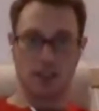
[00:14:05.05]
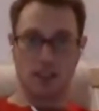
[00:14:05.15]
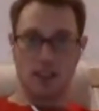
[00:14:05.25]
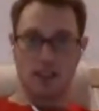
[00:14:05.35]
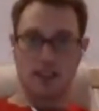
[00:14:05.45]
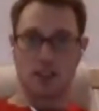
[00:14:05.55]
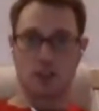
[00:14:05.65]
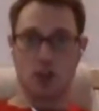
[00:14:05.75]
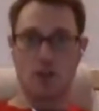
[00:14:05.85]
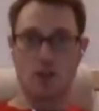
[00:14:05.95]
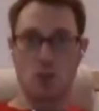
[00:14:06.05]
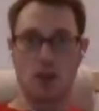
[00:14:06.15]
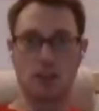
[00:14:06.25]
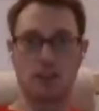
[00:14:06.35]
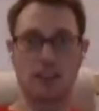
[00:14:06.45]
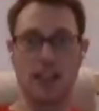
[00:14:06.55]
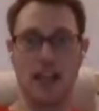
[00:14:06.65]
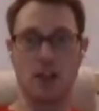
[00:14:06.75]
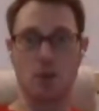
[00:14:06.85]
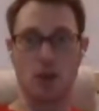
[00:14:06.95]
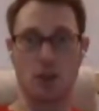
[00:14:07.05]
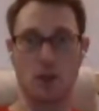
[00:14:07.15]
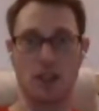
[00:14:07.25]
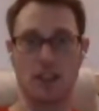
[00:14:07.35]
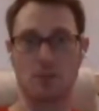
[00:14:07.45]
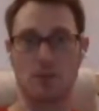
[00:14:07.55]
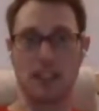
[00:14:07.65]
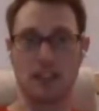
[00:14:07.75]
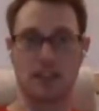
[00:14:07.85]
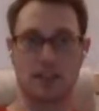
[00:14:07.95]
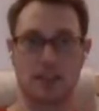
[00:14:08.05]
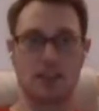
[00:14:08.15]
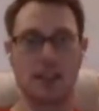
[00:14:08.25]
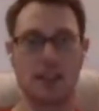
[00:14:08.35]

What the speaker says: They describe the world and anyone the witness meets. They